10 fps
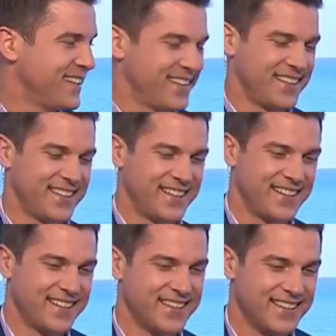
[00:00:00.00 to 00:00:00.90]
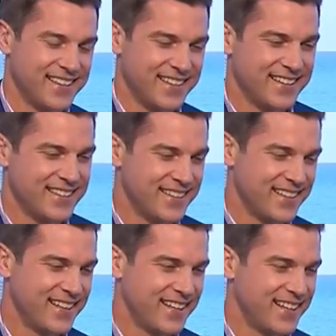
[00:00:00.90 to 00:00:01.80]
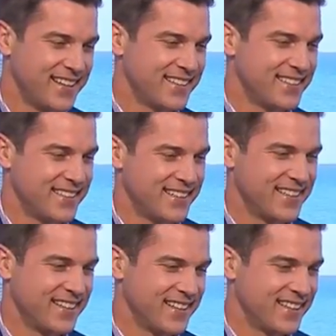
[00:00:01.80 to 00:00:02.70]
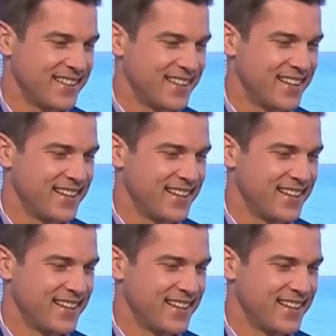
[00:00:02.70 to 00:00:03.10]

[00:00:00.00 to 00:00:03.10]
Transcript: No words are spoken by the person on screen.